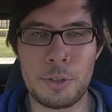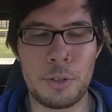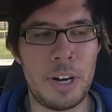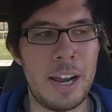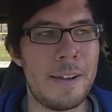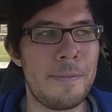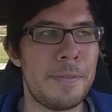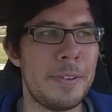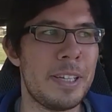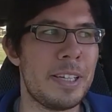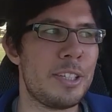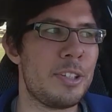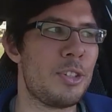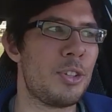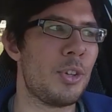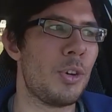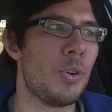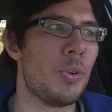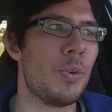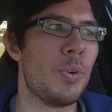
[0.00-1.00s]
traffic,
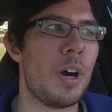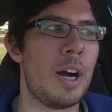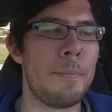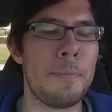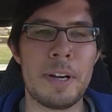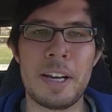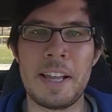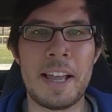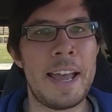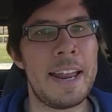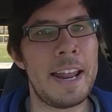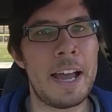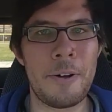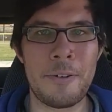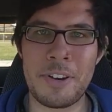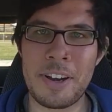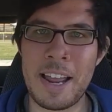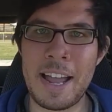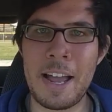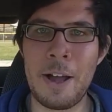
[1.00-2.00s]
so I'm gonna head
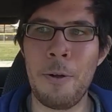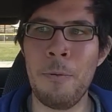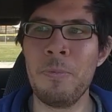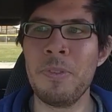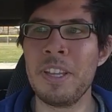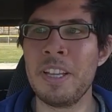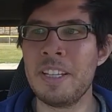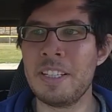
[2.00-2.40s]
out now.